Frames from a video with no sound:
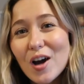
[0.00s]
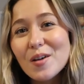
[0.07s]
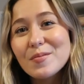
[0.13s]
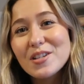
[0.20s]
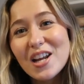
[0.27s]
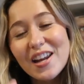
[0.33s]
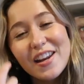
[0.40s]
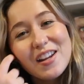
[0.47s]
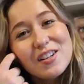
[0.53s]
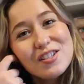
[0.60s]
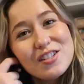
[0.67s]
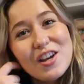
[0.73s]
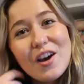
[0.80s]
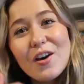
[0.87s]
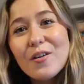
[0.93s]
option.
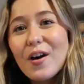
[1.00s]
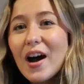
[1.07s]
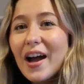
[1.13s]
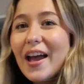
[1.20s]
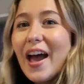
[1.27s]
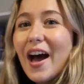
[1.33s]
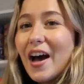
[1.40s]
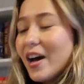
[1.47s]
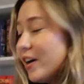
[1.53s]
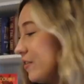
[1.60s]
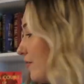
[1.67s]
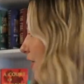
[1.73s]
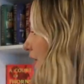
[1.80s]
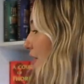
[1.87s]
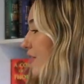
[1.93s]
So I
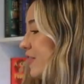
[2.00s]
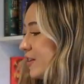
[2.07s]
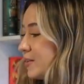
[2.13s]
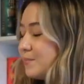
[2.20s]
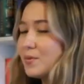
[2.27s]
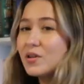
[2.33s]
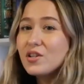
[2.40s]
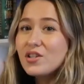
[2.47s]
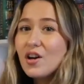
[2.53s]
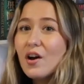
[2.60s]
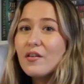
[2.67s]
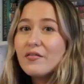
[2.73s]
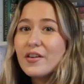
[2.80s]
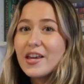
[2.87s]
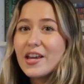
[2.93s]
have this
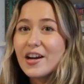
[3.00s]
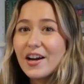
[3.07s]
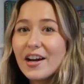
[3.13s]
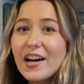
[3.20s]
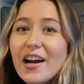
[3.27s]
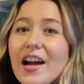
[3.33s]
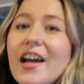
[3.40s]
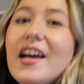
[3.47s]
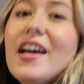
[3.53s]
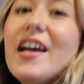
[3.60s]
bookshelf here,